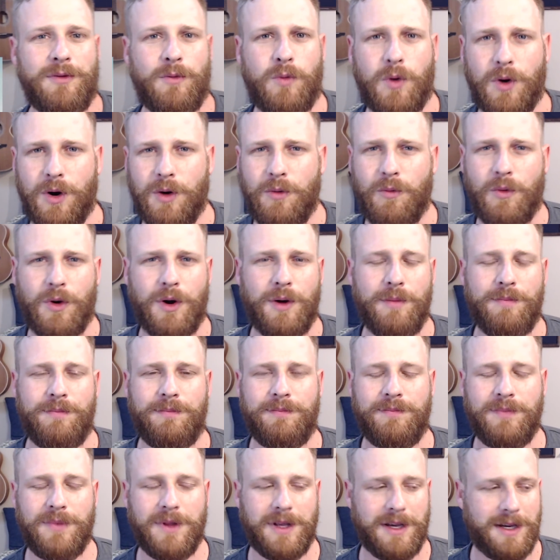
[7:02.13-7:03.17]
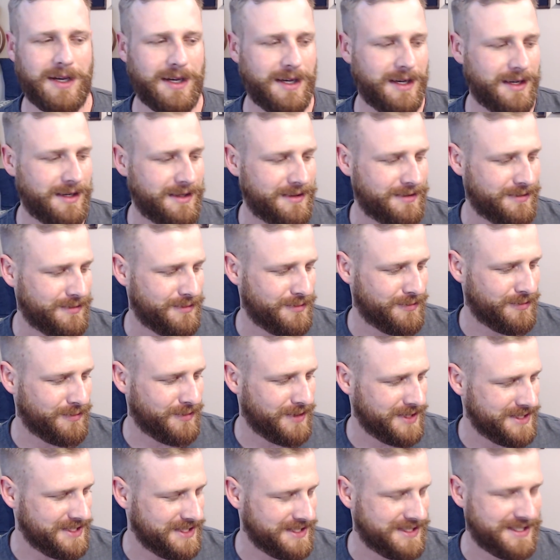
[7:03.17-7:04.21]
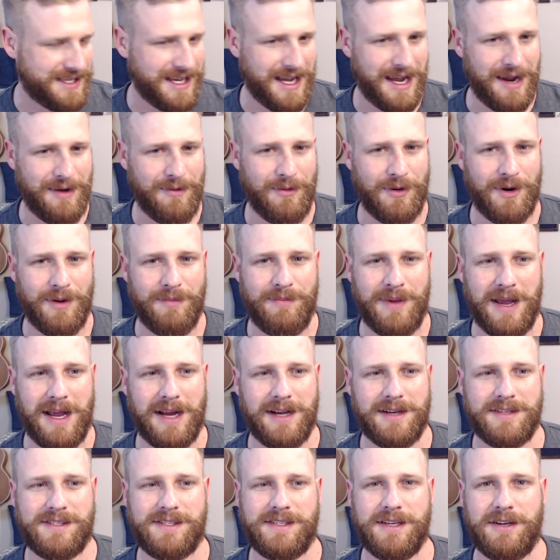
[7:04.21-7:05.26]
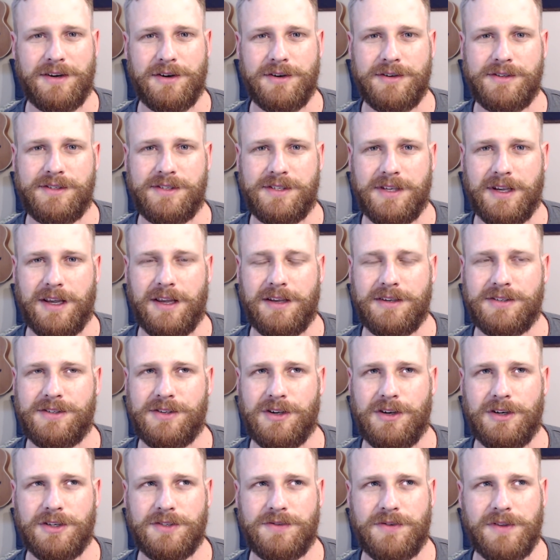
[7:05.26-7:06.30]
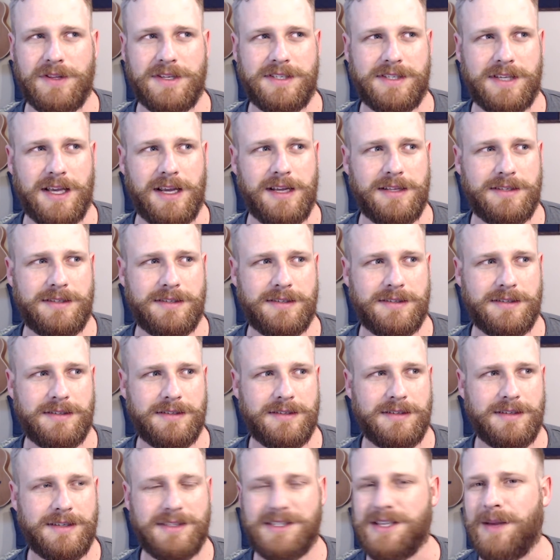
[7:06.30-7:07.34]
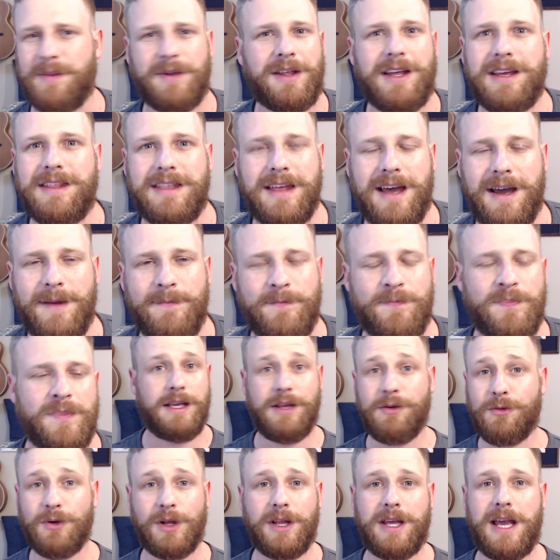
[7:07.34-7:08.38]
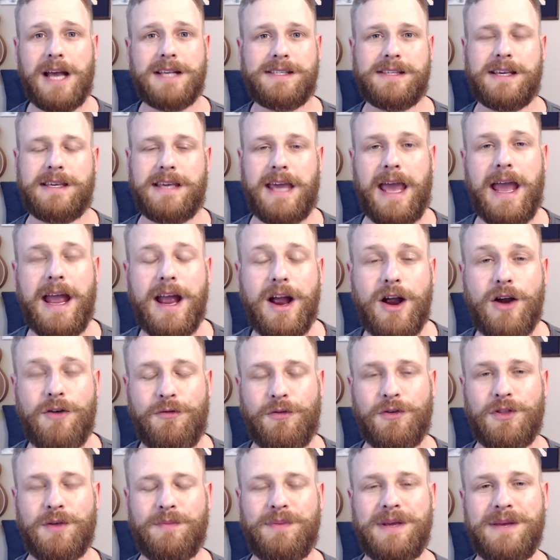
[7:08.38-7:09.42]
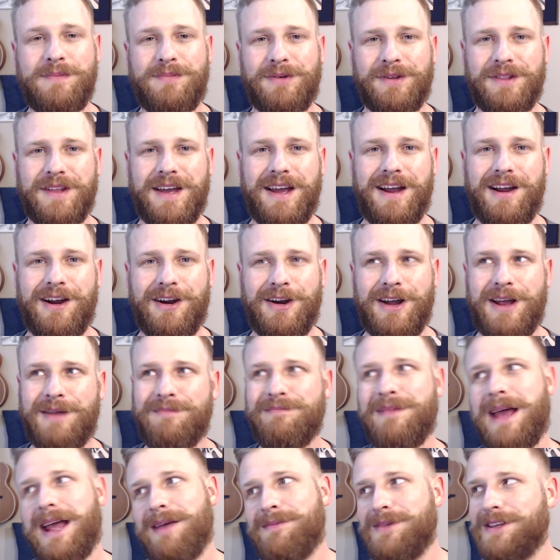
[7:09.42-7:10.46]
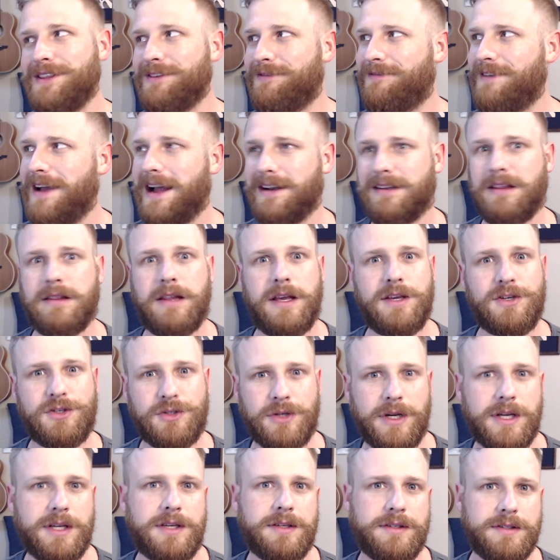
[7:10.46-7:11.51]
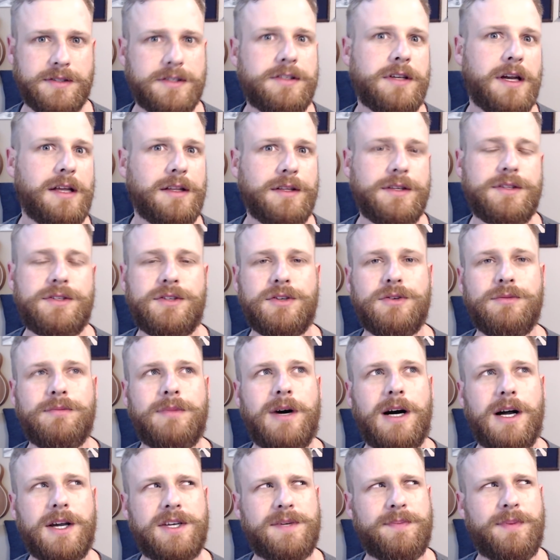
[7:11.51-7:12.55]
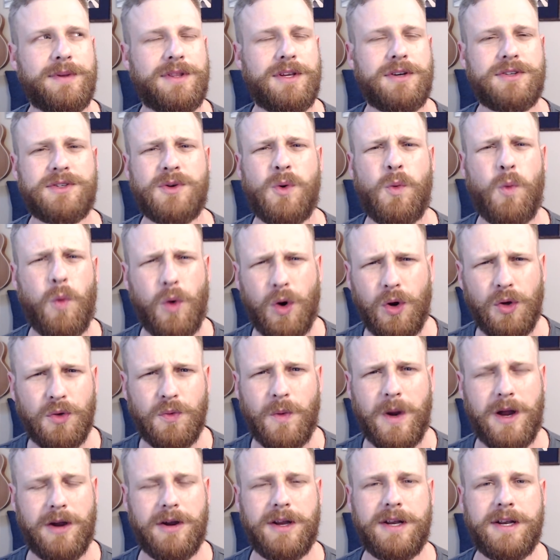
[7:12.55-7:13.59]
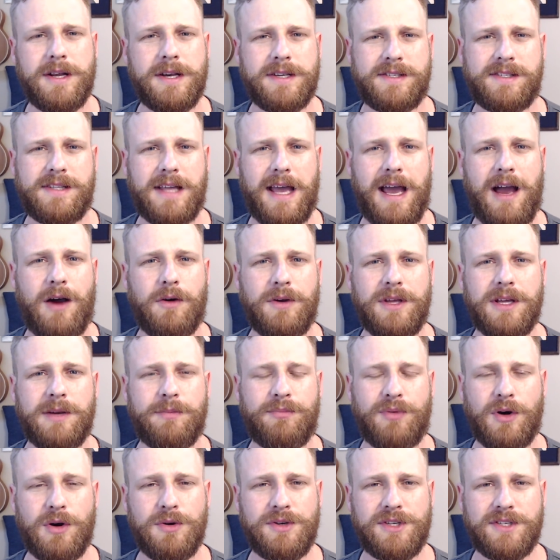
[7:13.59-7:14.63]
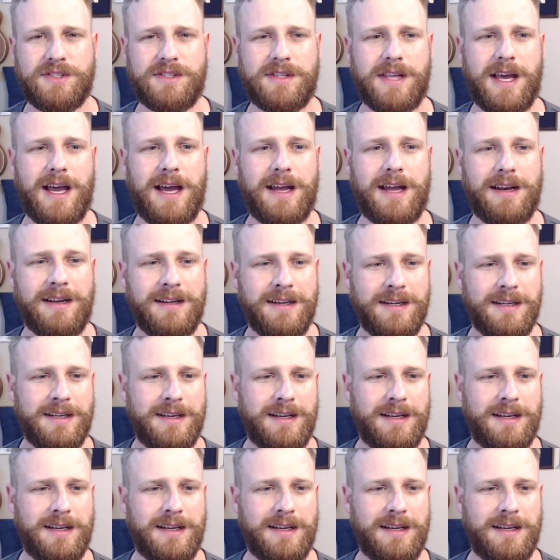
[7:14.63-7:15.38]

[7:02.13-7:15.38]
what does he say? We're a band of sinners singing songs for the saints, something like that. He really has a care for the people there, and maybe the fact that they drink slightly too much, but there's a world weariness to how he approaches that